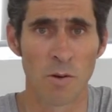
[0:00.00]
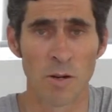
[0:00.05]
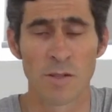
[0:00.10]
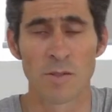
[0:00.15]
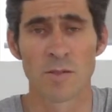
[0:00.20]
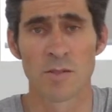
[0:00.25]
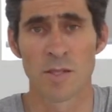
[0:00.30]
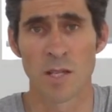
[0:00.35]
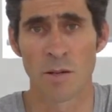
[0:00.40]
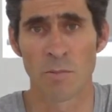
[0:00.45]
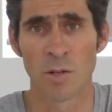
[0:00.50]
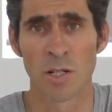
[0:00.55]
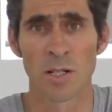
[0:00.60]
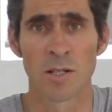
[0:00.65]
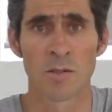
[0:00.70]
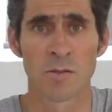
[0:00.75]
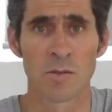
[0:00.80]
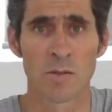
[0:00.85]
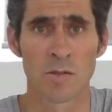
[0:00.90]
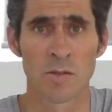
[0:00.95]
what someone
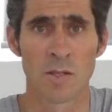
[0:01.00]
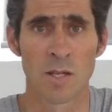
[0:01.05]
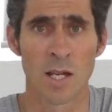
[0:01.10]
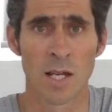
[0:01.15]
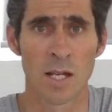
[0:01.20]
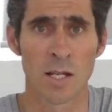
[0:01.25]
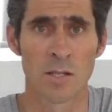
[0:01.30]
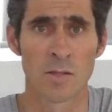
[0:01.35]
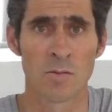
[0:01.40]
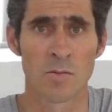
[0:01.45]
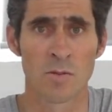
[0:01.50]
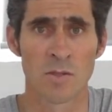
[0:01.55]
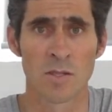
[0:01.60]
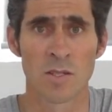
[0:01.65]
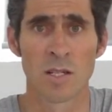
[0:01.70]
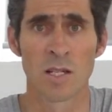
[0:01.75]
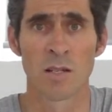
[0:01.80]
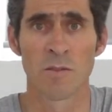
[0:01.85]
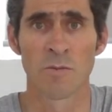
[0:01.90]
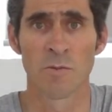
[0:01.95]
else has
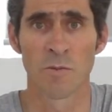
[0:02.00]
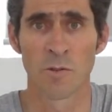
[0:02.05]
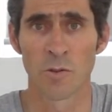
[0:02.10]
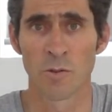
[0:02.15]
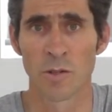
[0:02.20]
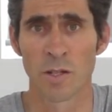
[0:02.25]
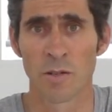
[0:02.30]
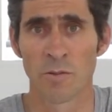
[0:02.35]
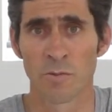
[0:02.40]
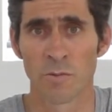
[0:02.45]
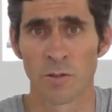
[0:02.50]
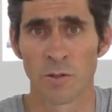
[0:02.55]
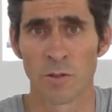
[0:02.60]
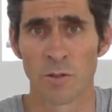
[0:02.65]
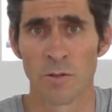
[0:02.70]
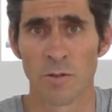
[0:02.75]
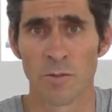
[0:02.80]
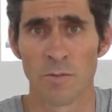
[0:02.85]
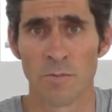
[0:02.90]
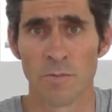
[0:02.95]
received for their fruit.